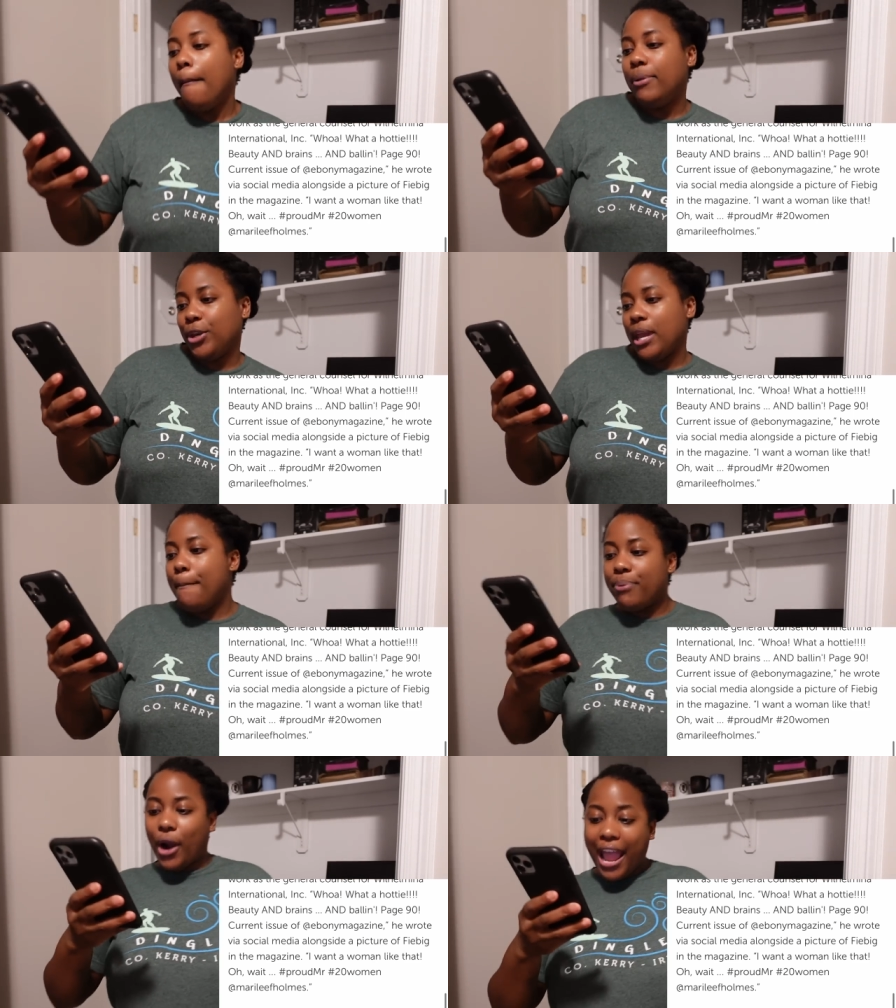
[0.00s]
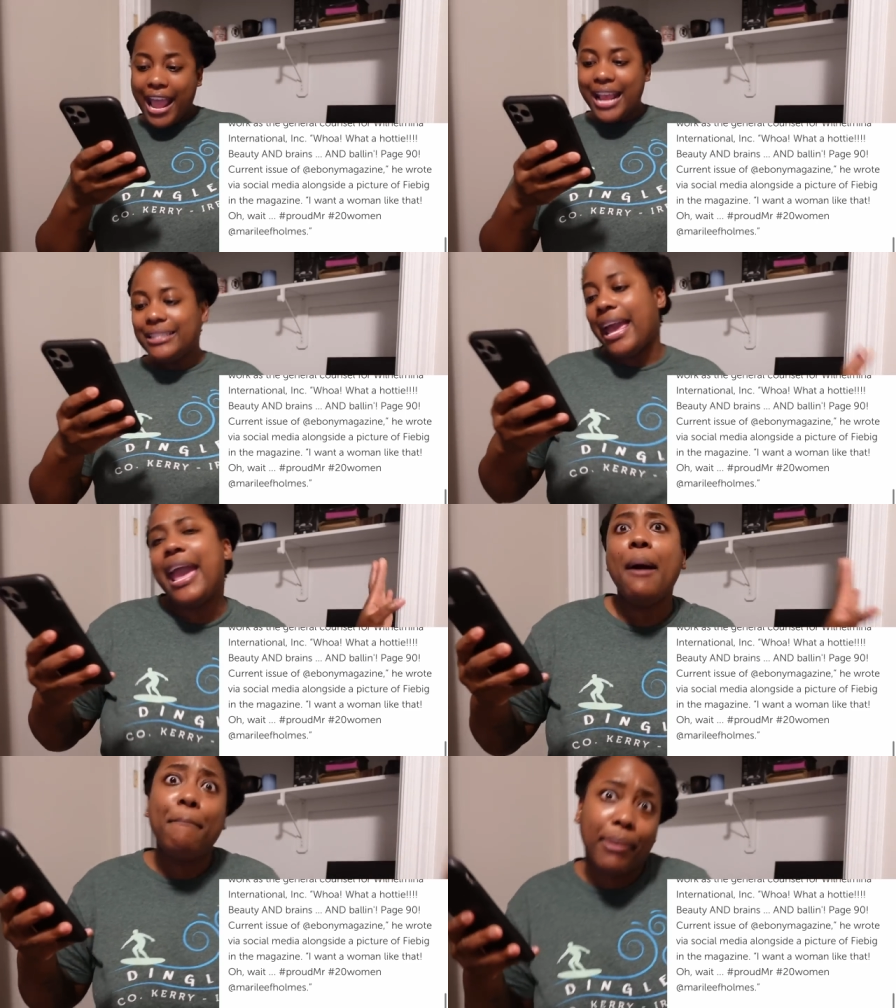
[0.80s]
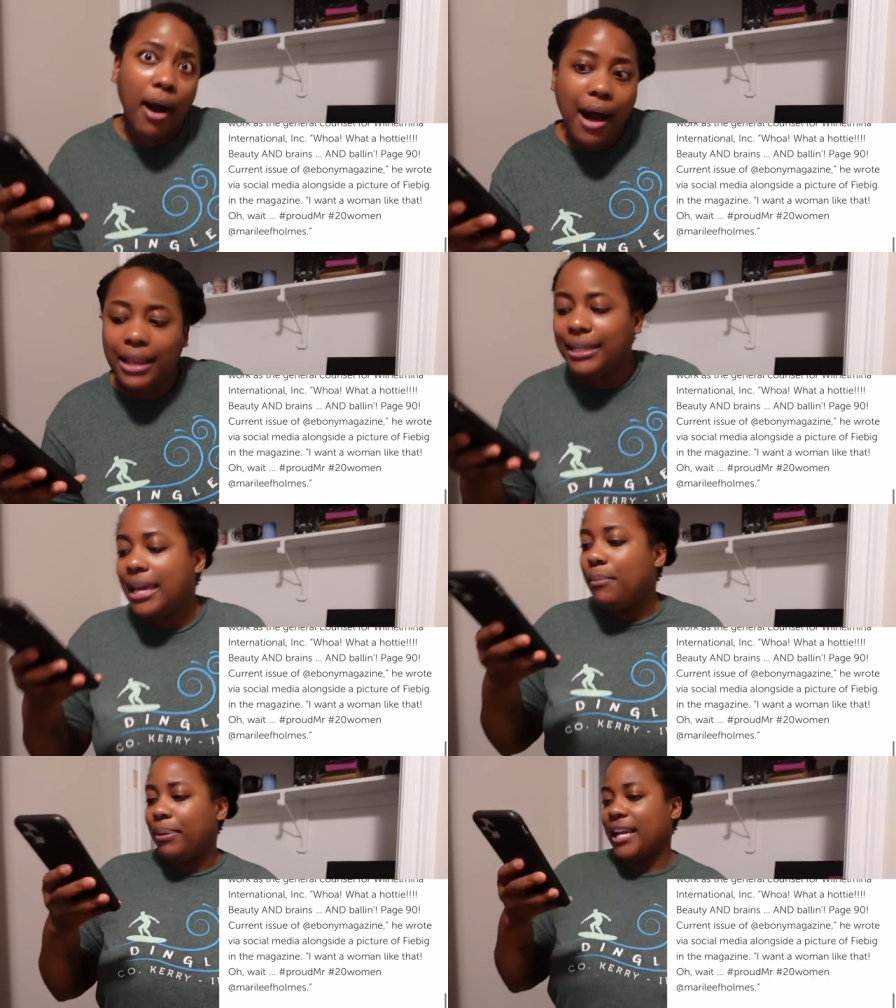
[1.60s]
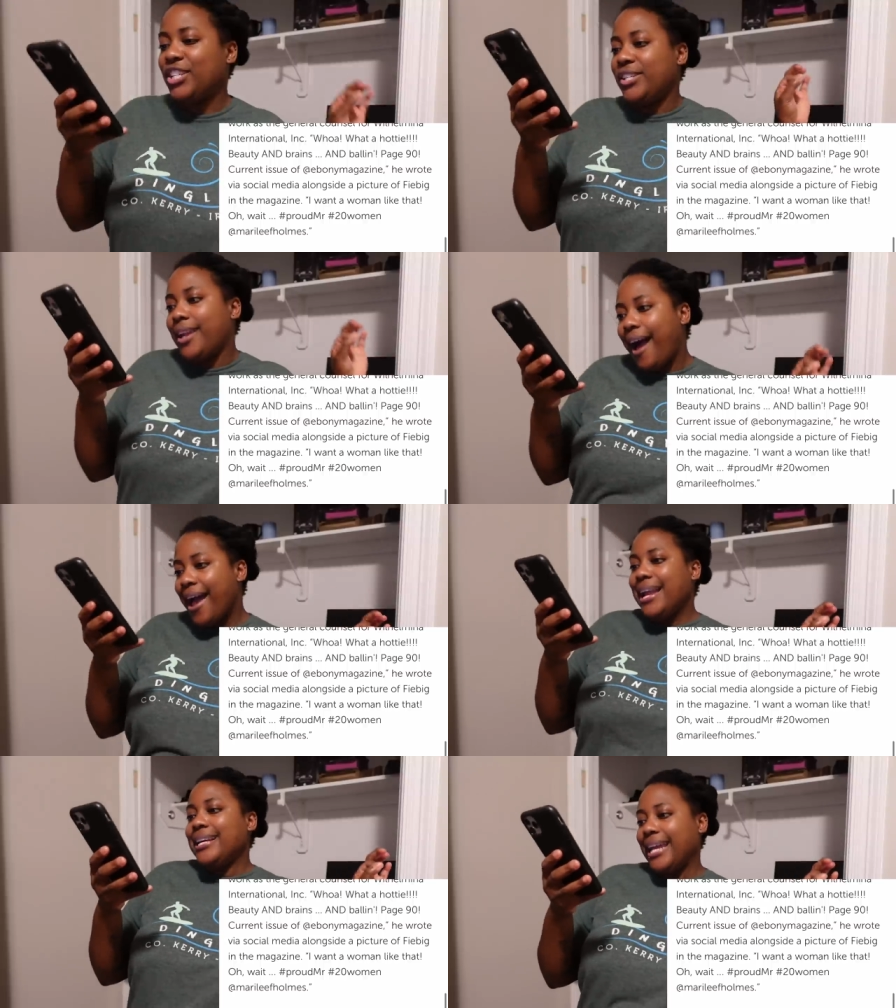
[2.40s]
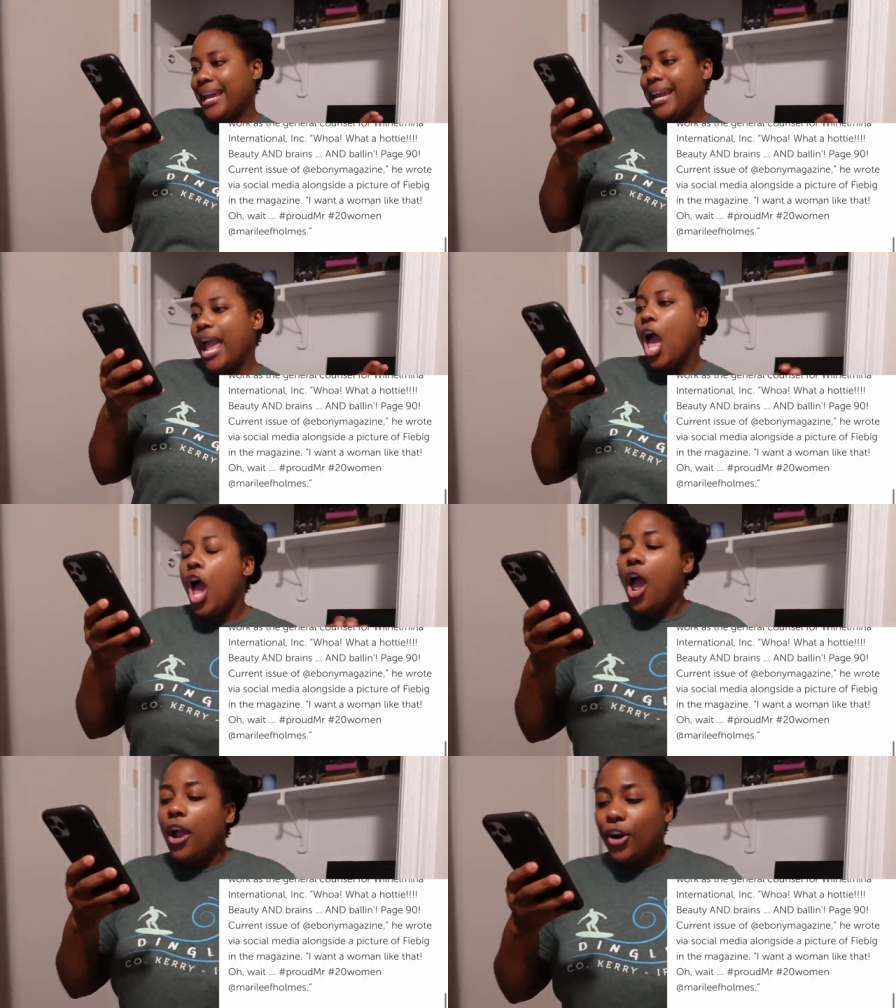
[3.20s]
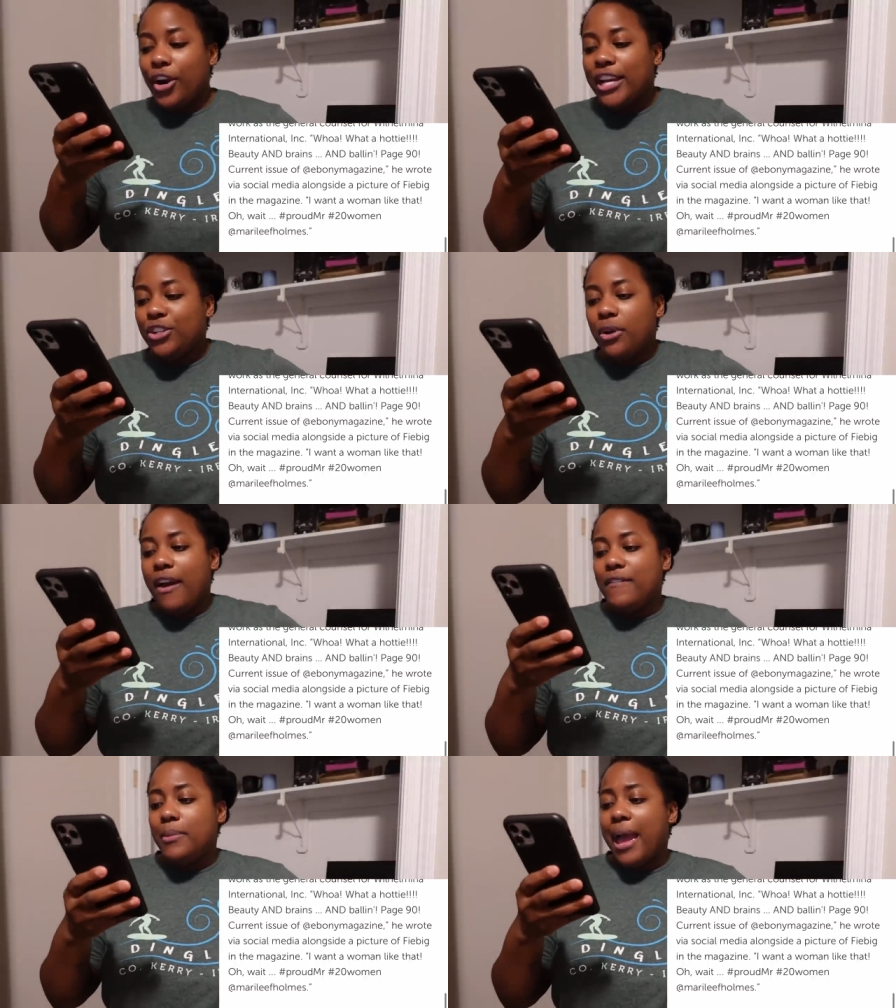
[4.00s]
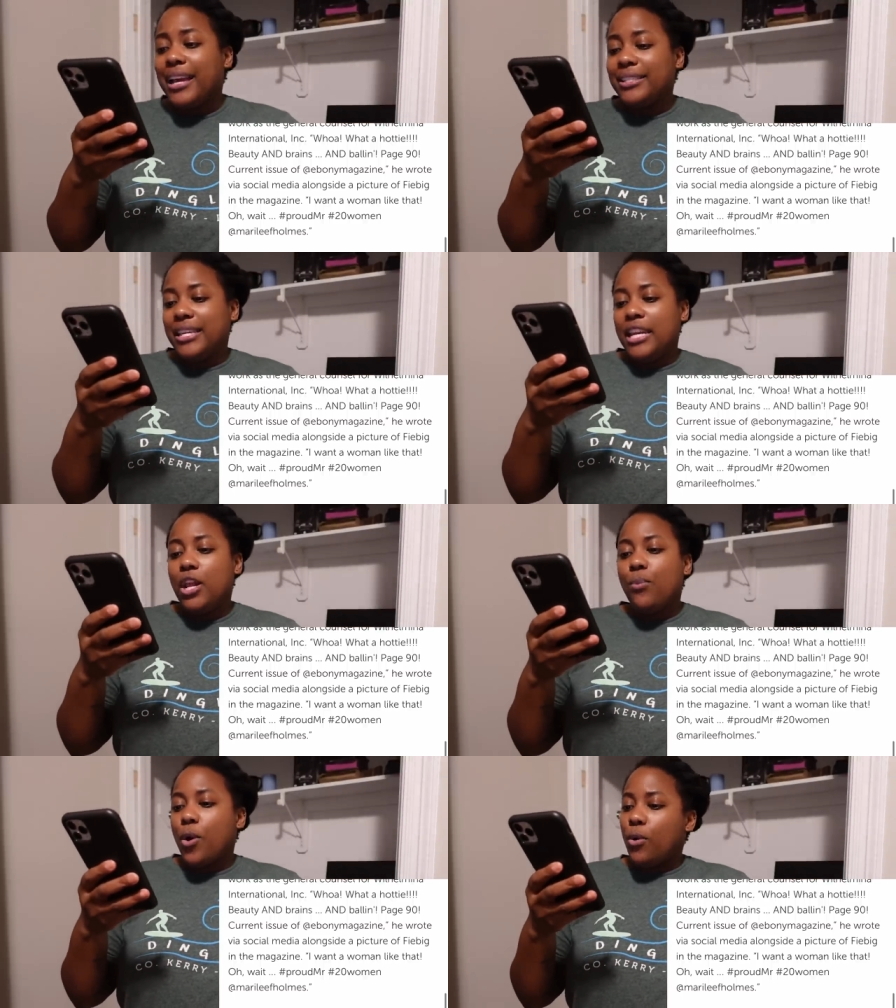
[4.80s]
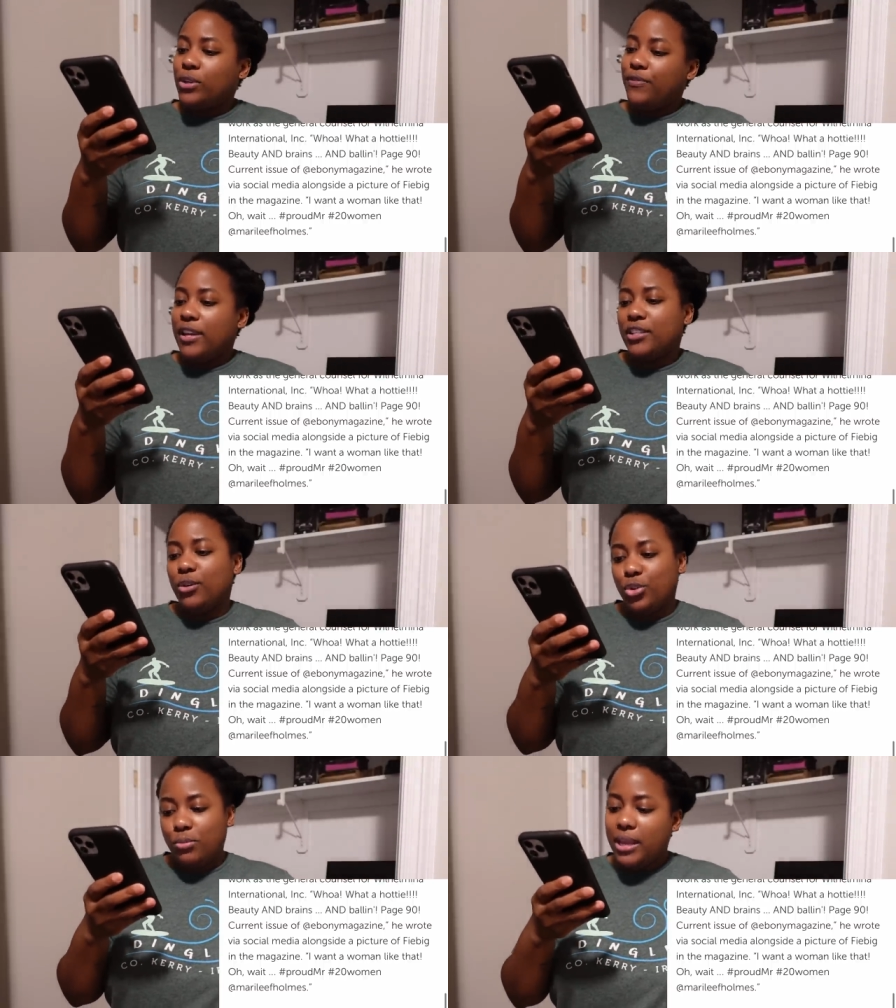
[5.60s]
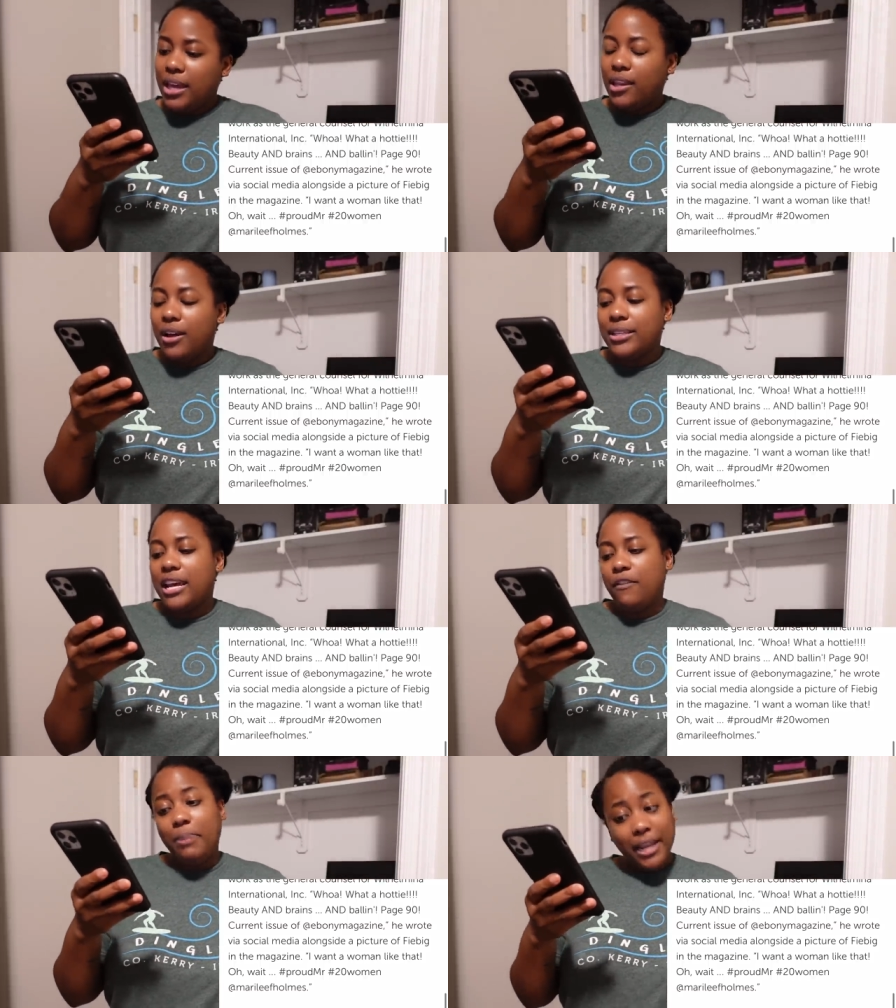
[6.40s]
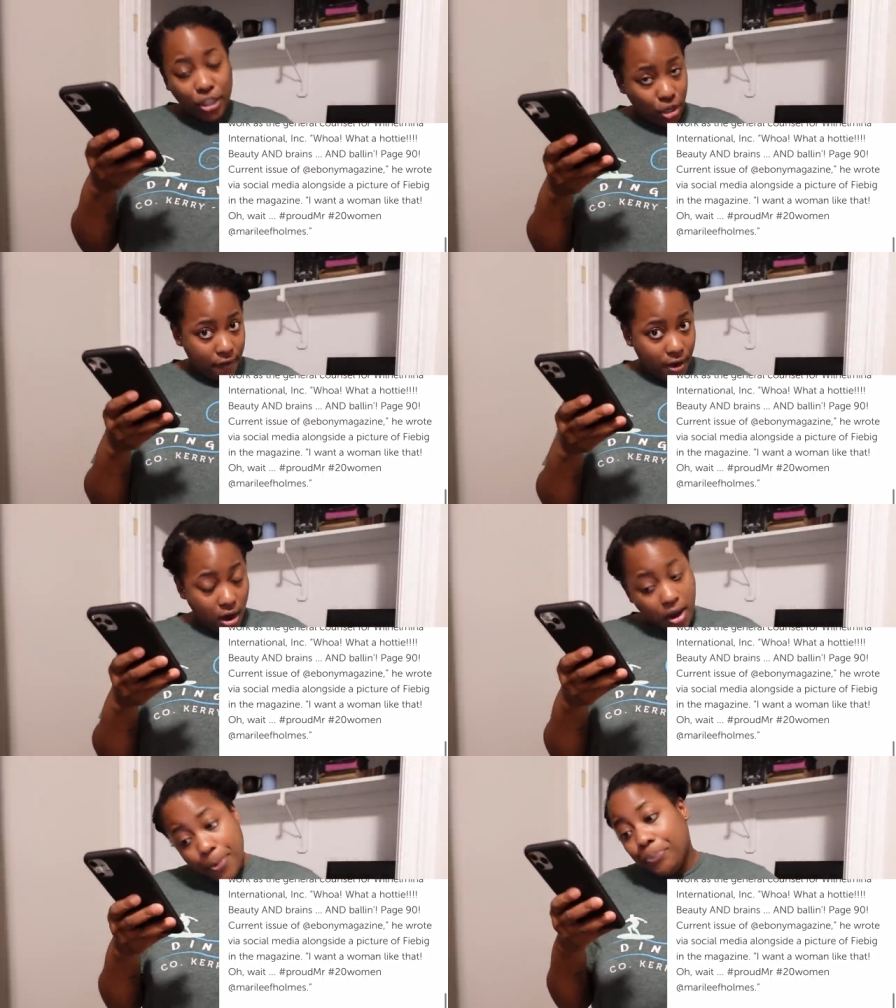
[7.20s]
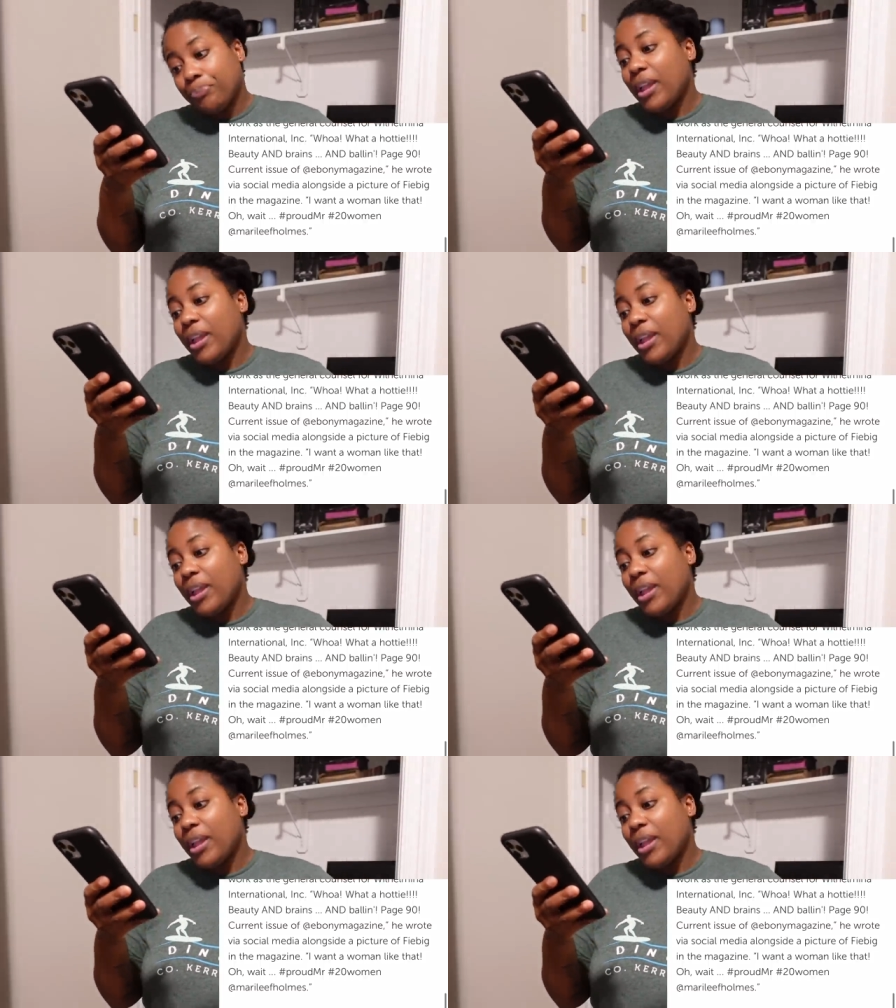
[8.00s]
Beauty and brains and ballin', page 90. Current issue of Ebony magazine, he wrote via social media alongside a picture of her.